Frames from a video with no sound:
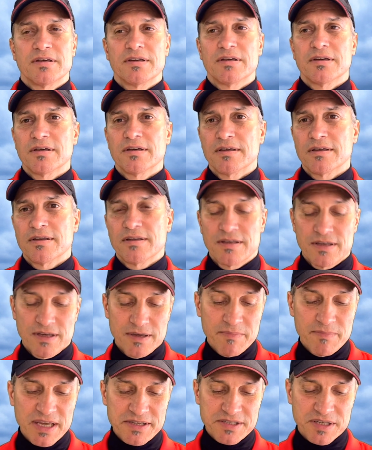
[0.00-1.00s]

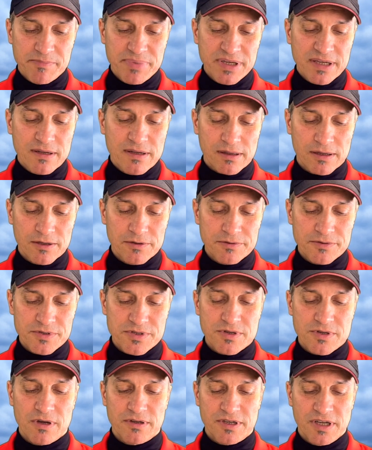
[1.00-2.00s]
it makes a big close
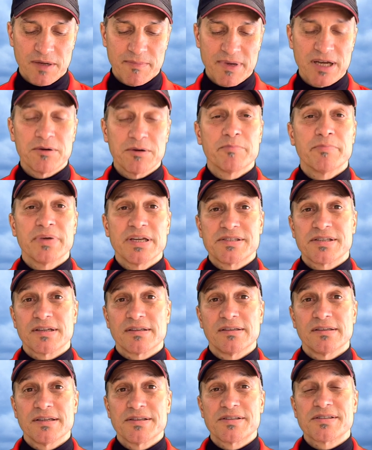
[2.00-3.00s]
talking about
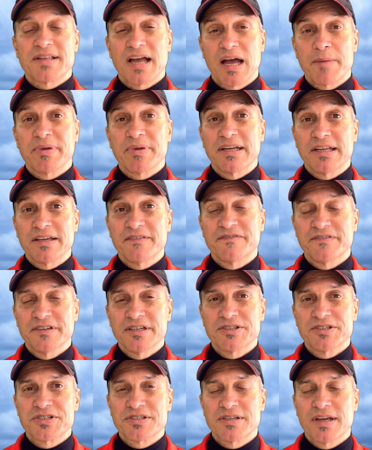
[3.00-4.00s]
basically stop eating
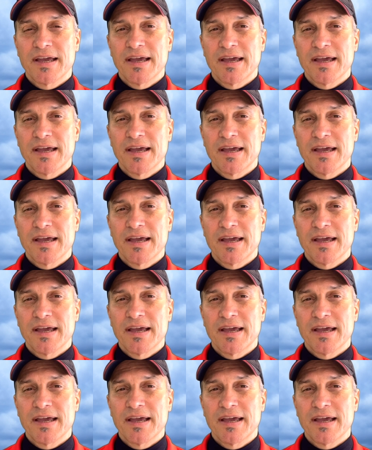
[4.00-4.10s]
fish.